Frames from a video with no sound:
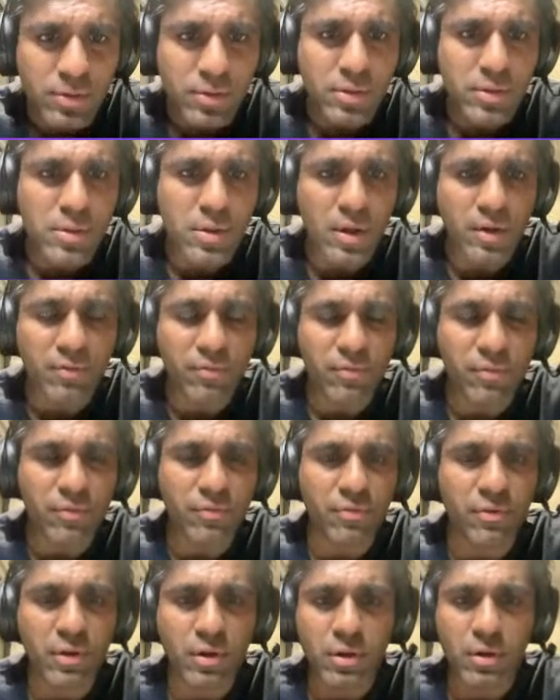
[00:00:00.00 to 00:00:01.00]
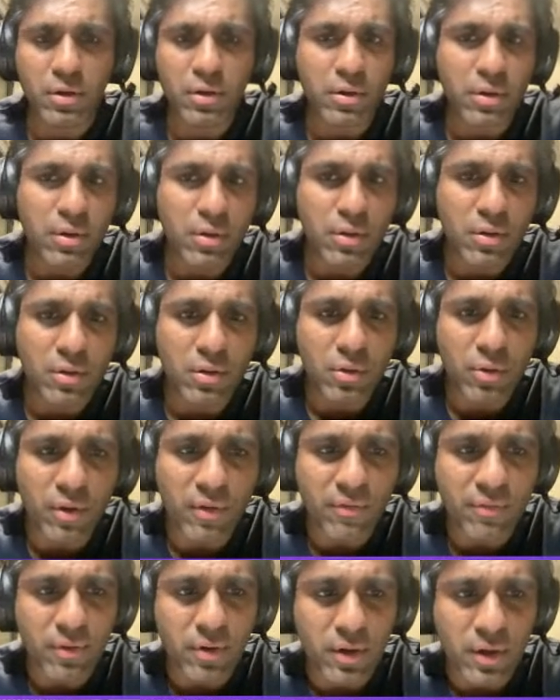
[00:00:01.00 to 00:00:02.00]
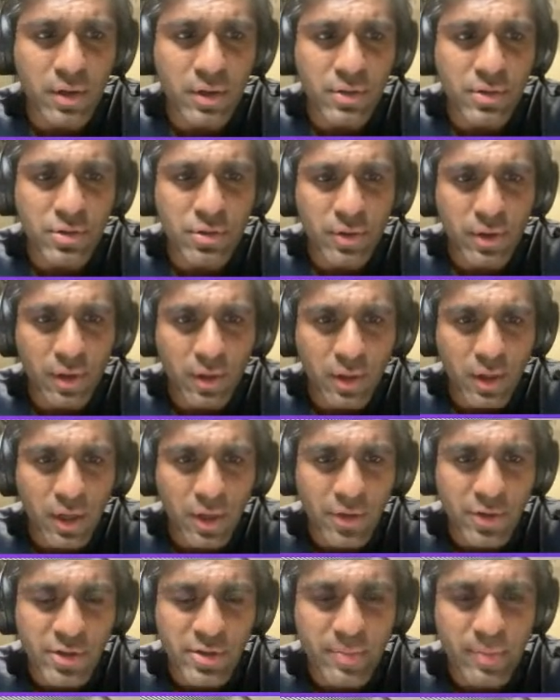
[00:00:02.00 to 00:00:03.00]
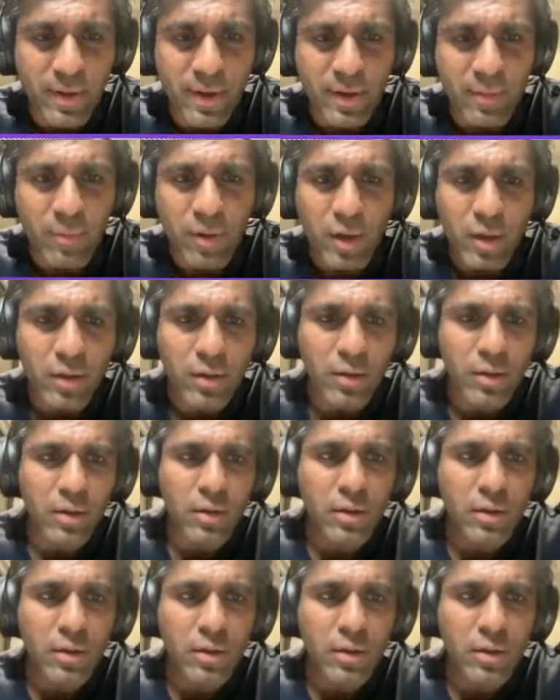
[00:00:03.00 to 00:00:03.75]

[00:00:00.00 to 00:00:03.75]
So if you have understood it, can you explain me?